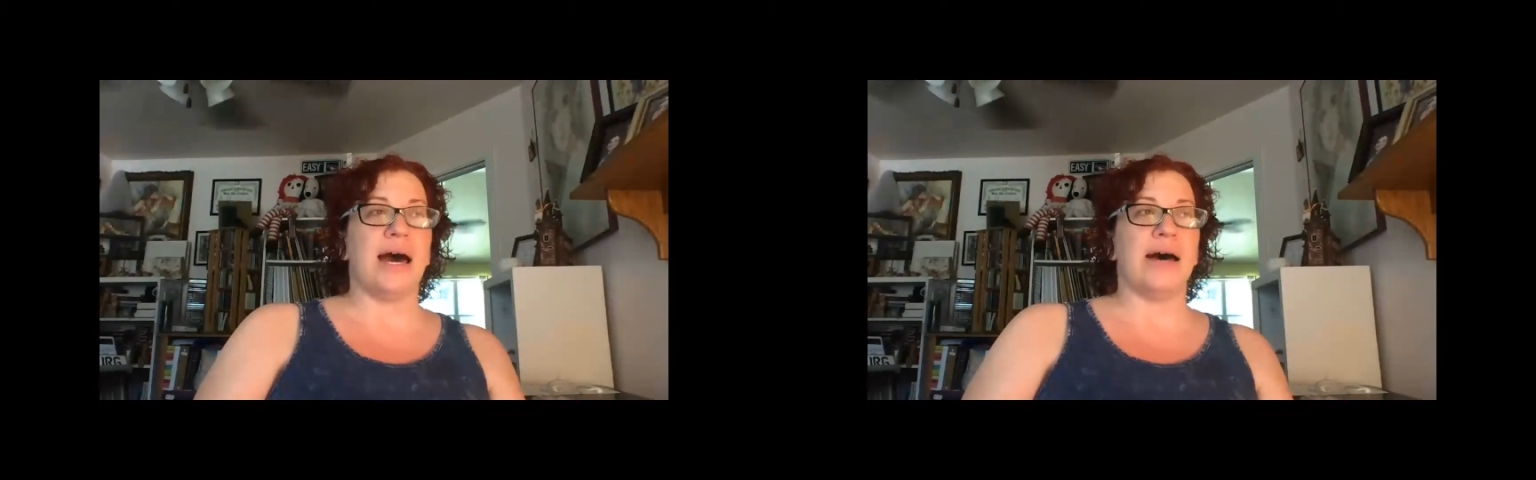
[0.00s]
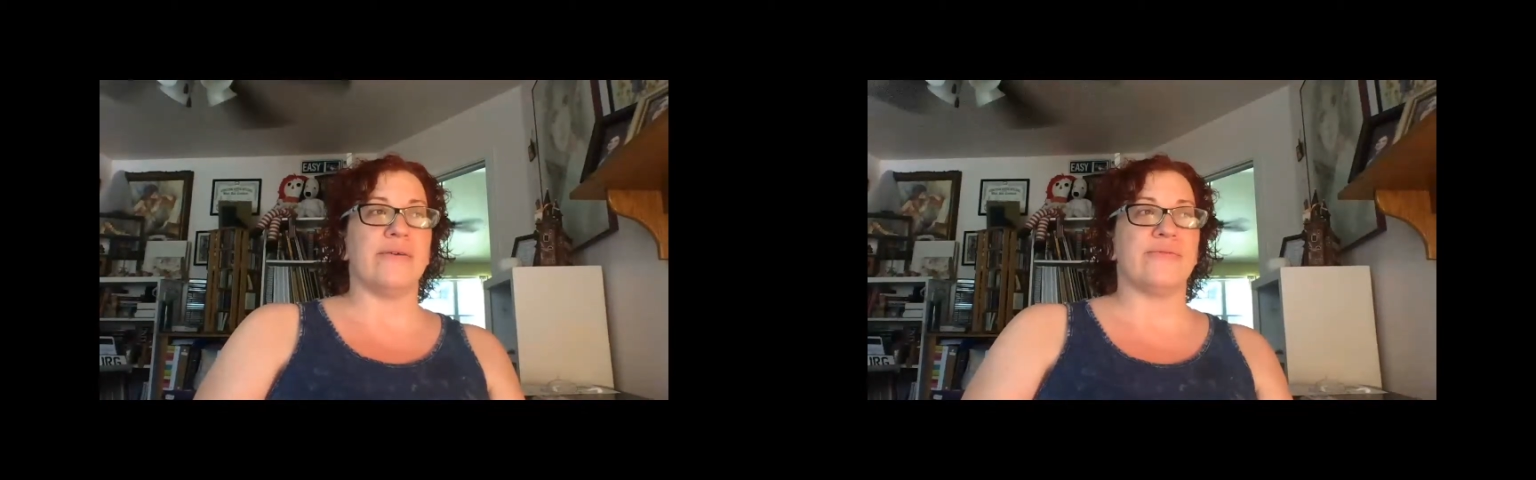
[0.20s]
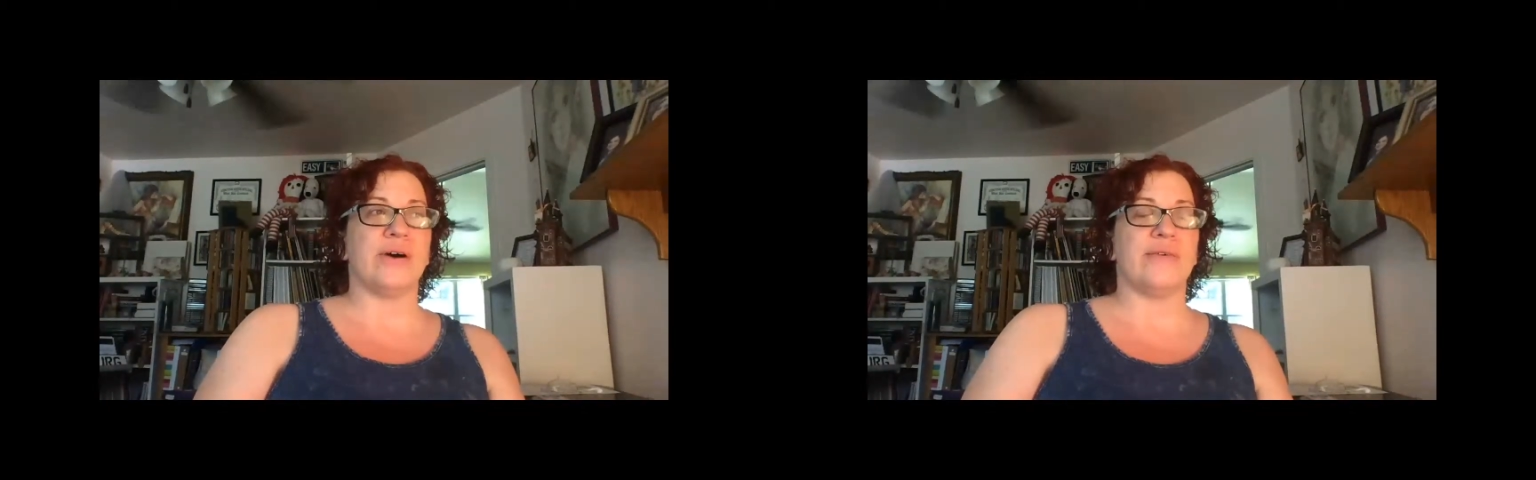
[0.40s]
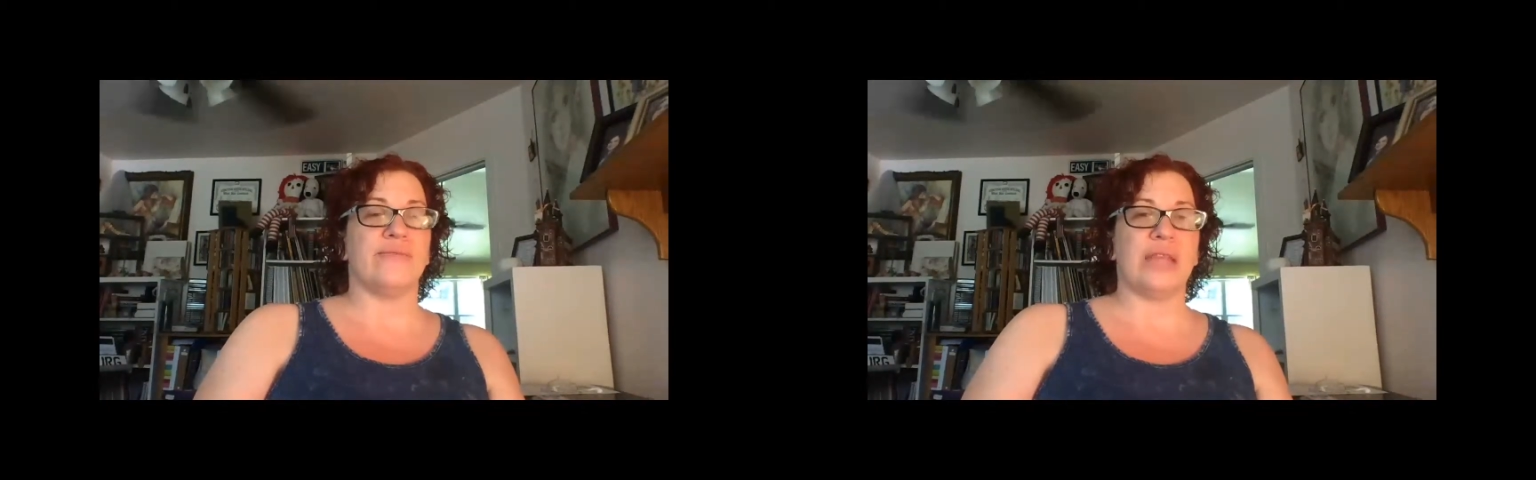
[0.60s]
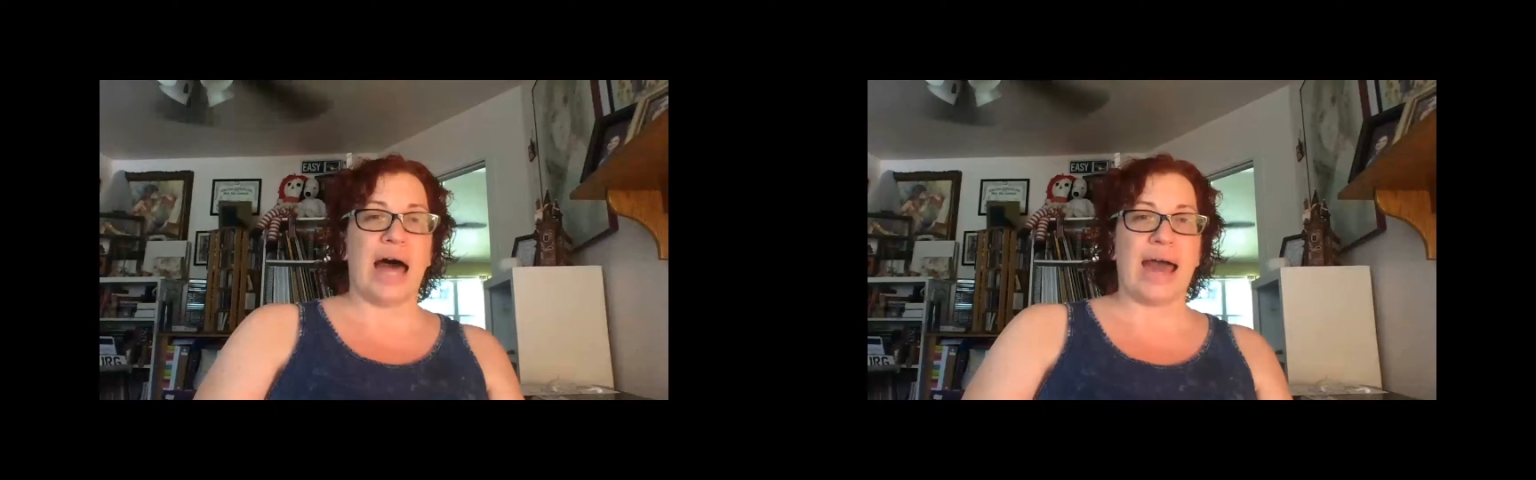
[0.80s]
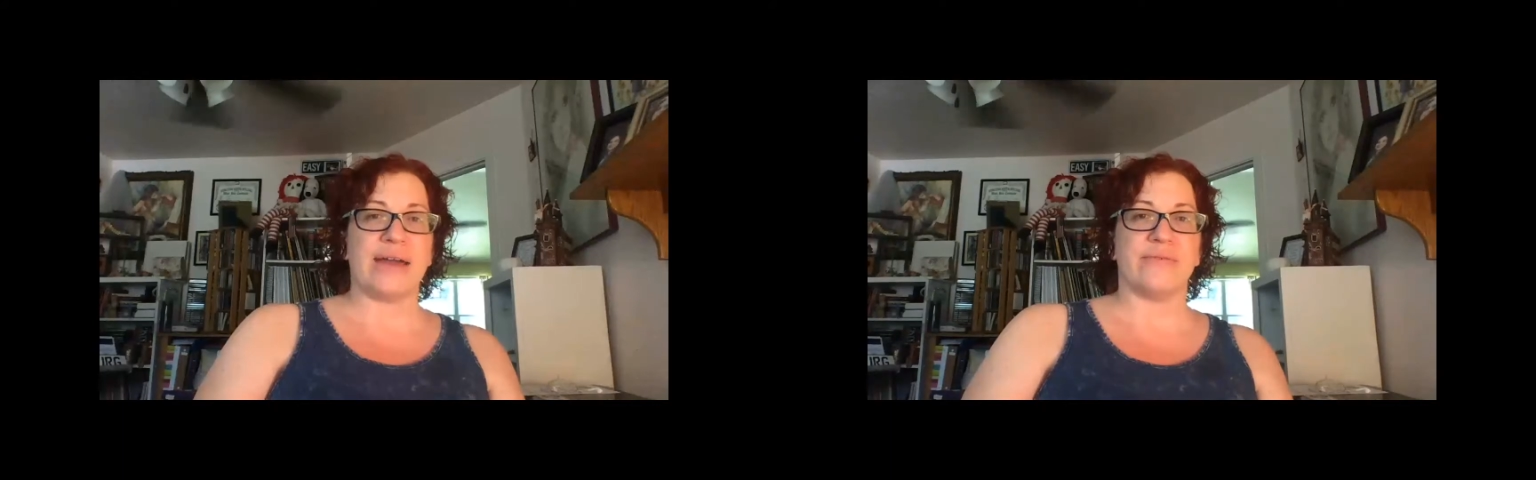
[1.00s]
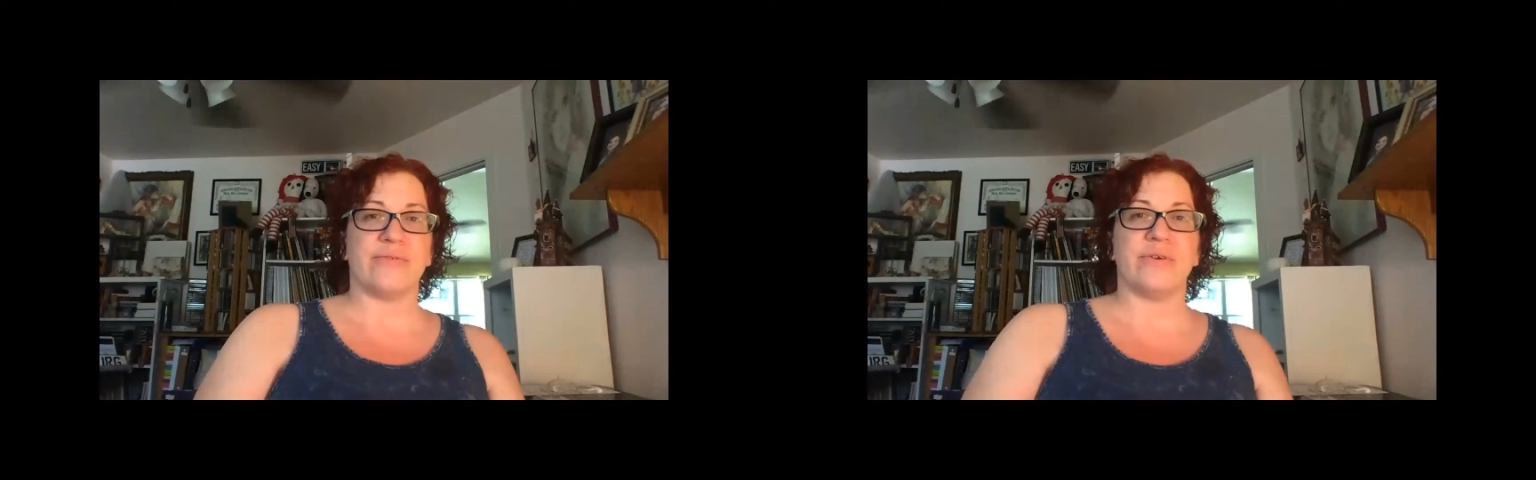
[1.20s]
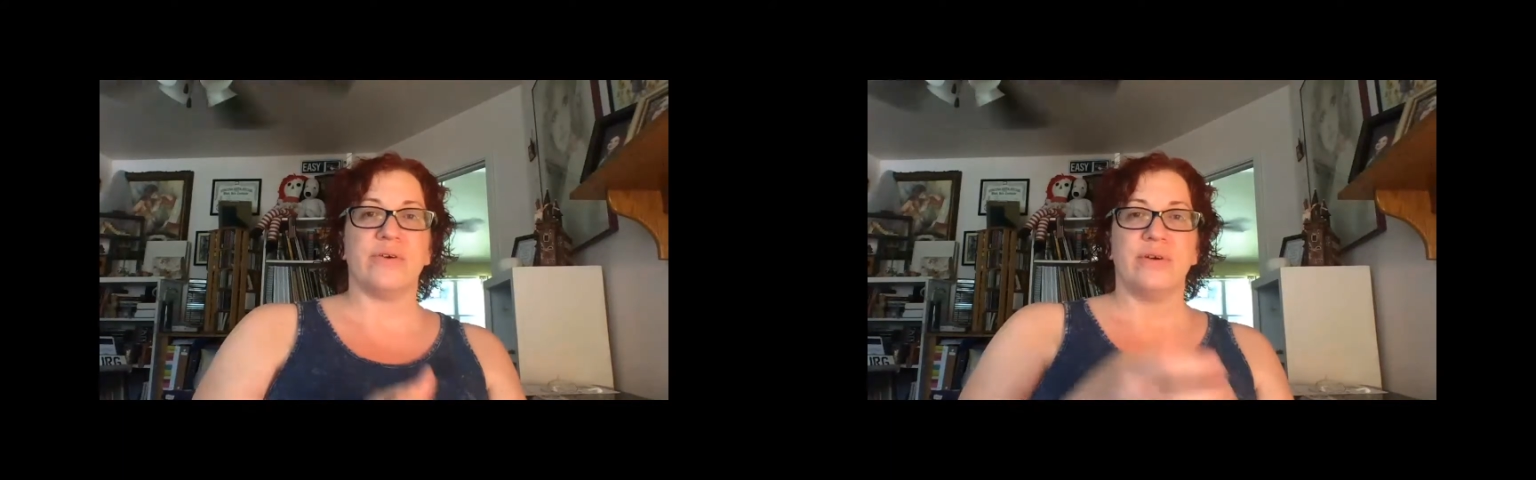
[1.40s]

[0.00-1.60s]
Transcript: of live